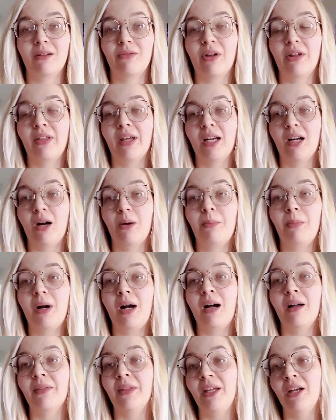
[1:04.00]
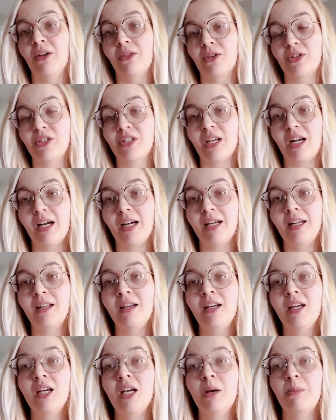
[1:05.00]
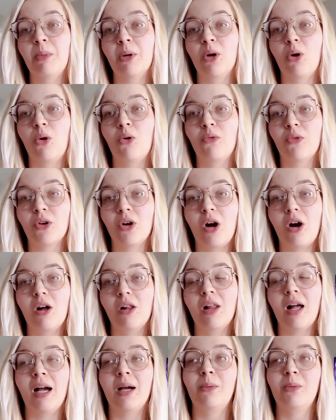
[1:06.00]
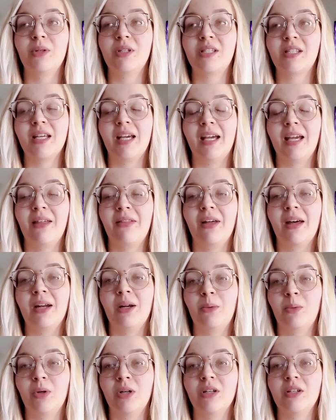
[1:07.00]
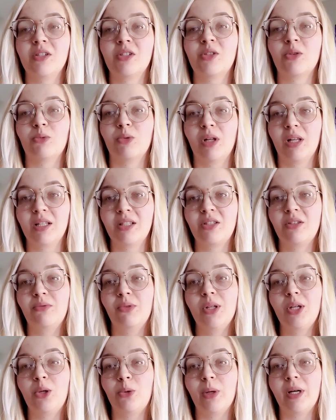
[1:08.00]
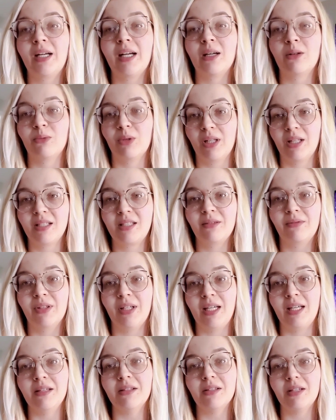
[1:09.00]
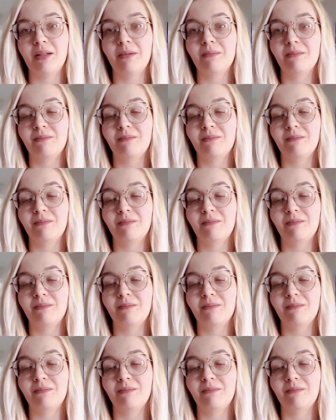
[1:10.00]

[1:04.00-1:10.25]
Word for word: everything up on the other side. But overall, I would say that it was relatively quick and relatively easy.